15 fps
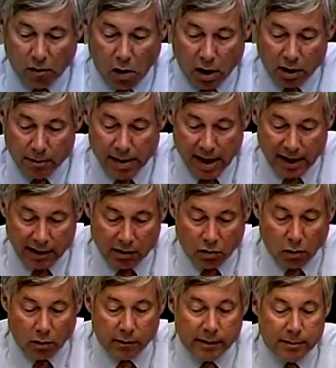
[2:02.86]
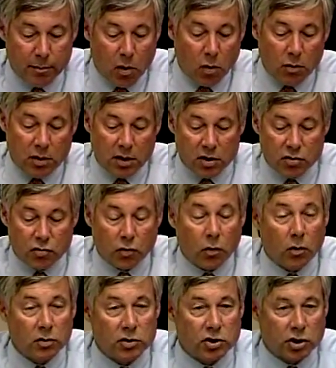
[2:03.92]
of automatic or
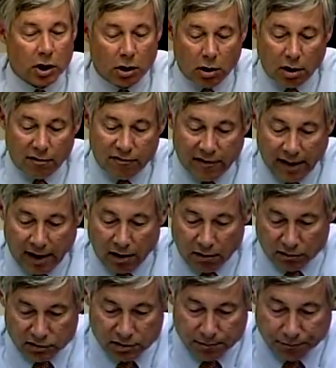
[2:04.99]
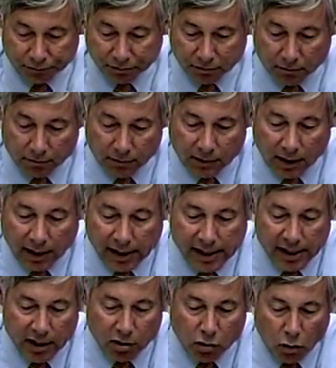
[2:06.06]
remote-controlled shutoff valves.
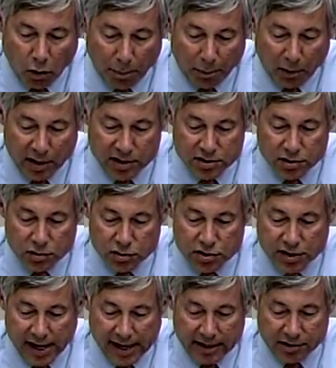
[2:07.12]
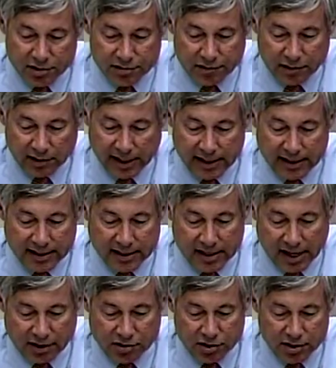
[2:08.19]
It incorporates new standards for leak
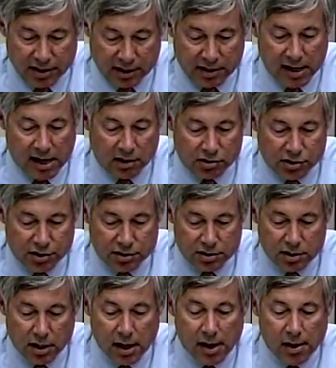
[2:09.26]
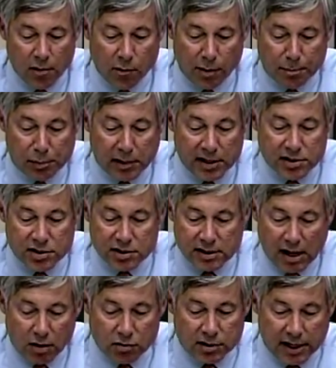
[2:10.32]
detection technologies, replaces
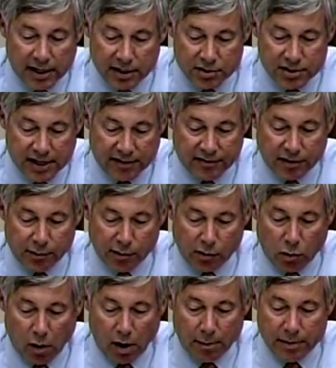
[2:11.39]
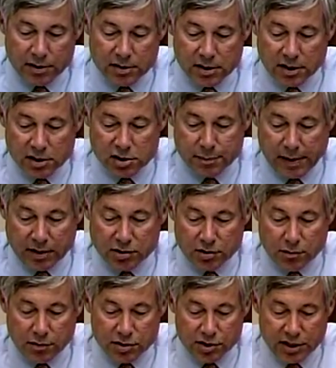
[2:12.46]
outdated safety requirements and
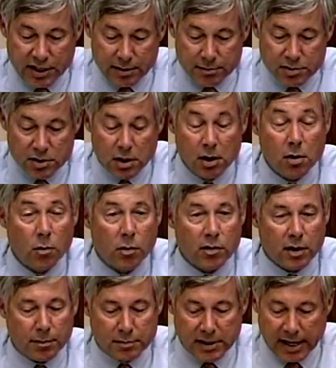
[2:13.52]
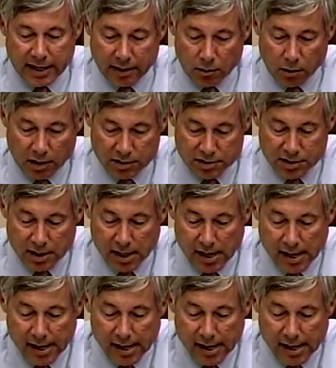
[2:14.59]
inspection regimes with updated ones.